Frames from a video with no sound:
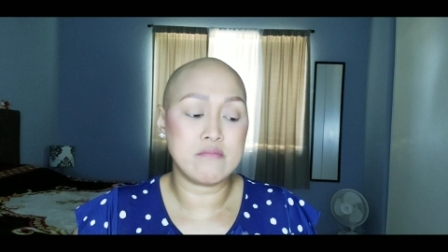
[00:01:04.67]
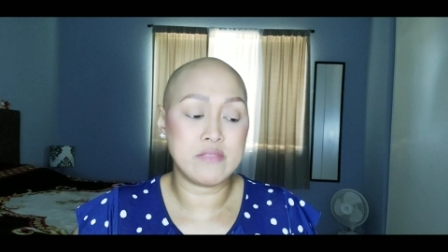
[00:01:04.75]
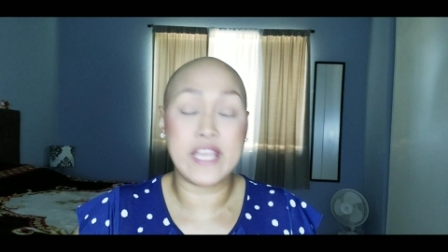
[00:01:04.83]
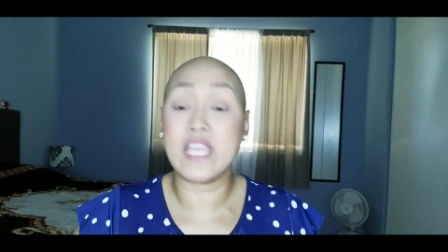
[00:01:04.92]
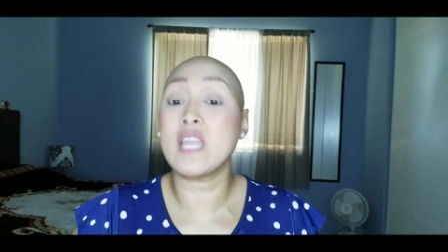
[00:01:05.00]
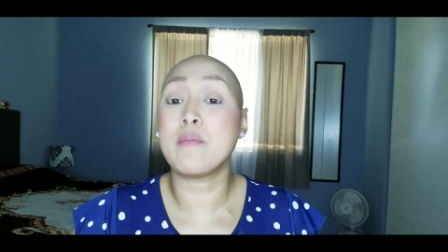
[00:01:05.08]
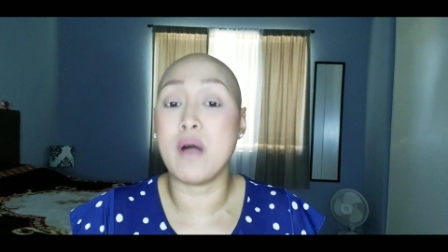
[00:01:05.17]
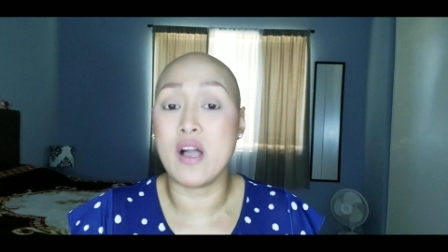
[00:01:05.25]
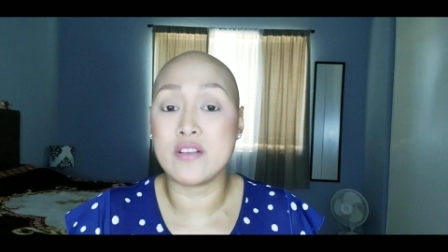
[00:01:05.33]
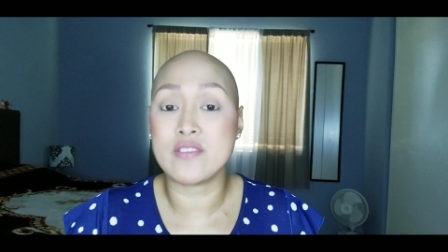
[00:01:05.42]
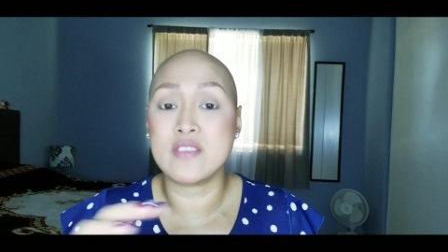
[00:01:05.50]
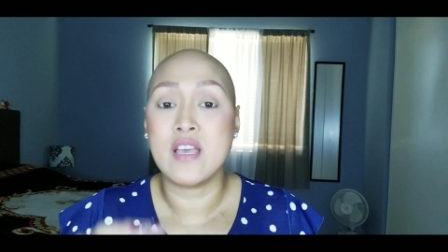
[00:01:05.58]
like in a
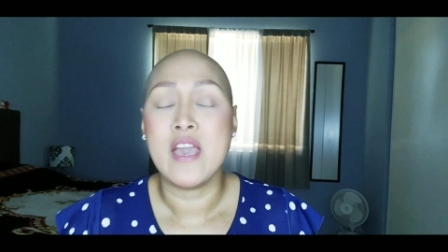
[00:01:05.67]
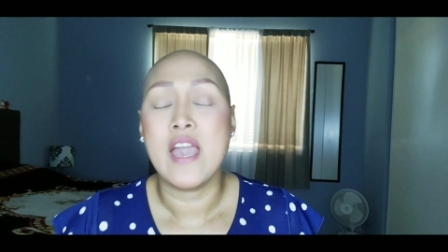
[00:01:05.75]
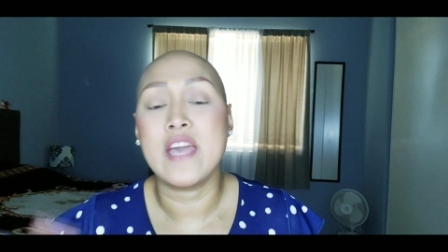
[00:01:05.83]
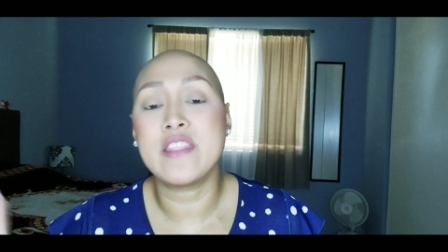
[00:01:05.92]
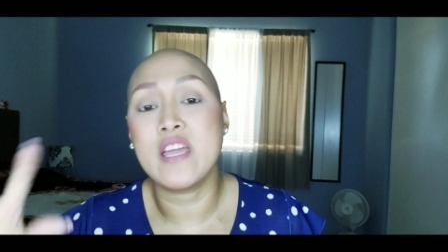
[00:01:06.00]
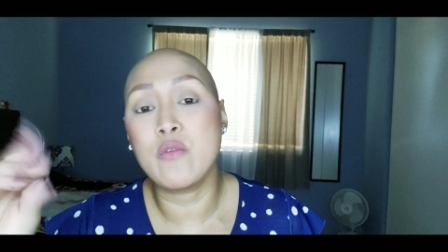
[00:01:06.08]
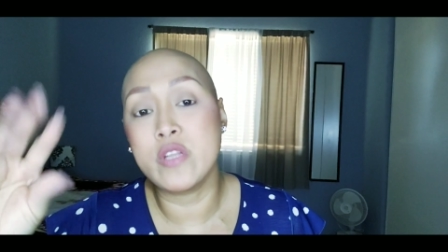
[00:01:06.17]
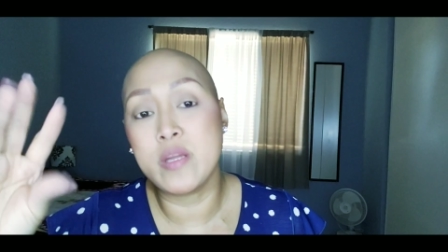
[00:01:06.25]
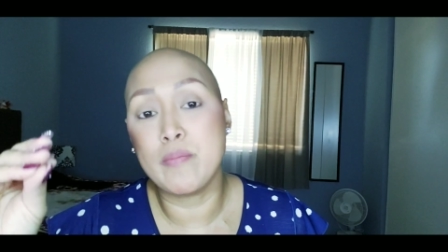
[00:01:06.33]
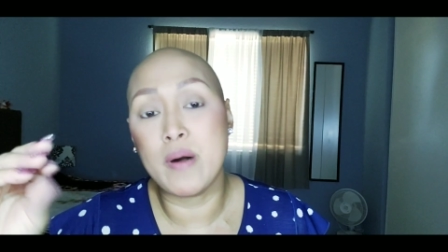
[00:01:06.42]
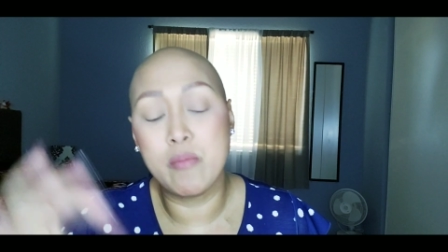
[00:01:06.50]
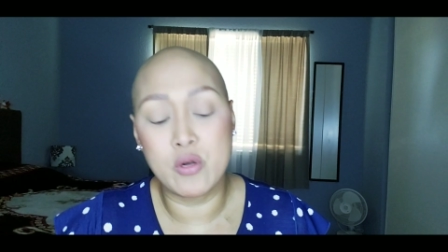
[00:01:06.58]
box and then with a
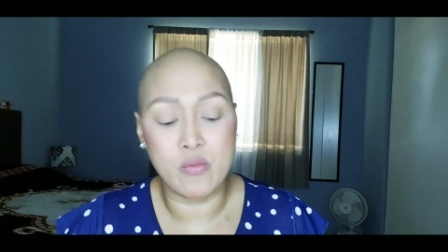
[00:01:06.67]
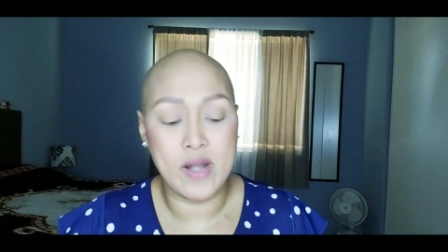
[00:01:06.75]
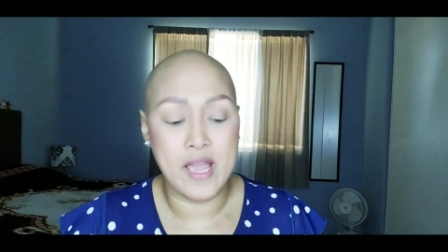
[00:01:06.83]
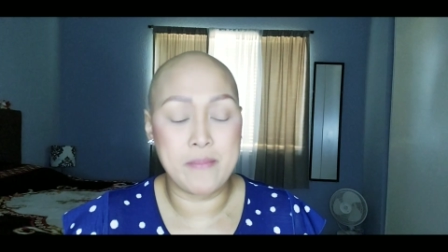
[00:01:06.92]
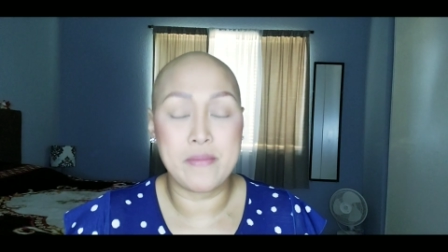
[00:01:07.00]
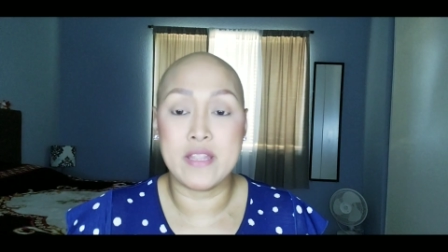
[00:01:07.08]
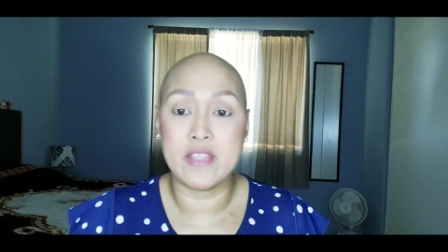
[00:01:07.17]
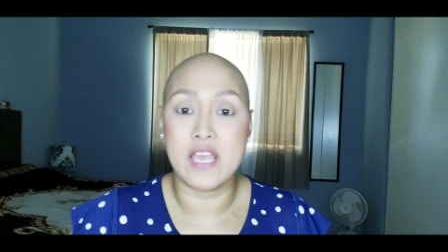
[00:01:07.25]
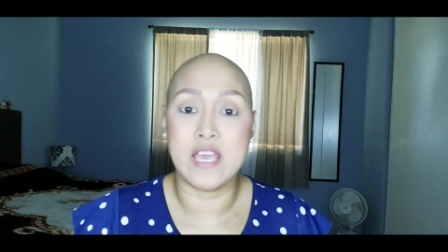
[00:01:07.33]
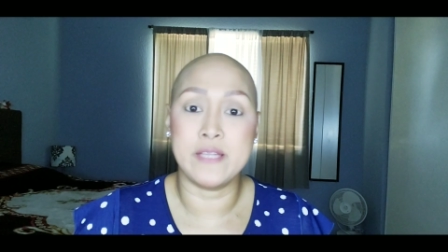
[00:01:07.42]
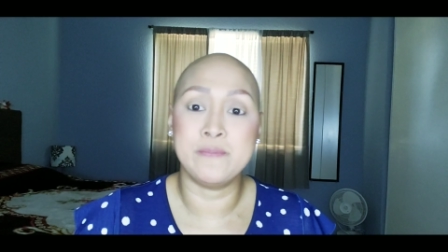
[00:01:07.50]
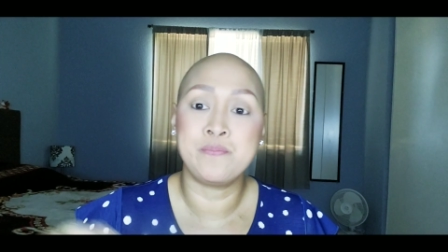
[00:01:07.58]
bubble wrap and
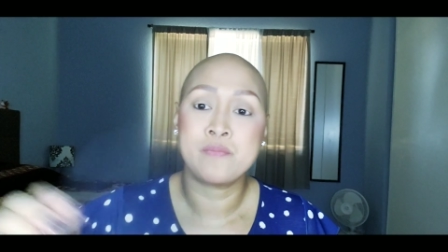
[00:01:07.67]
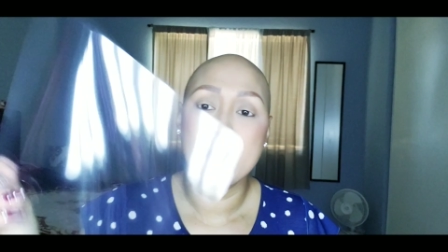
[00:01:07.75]
then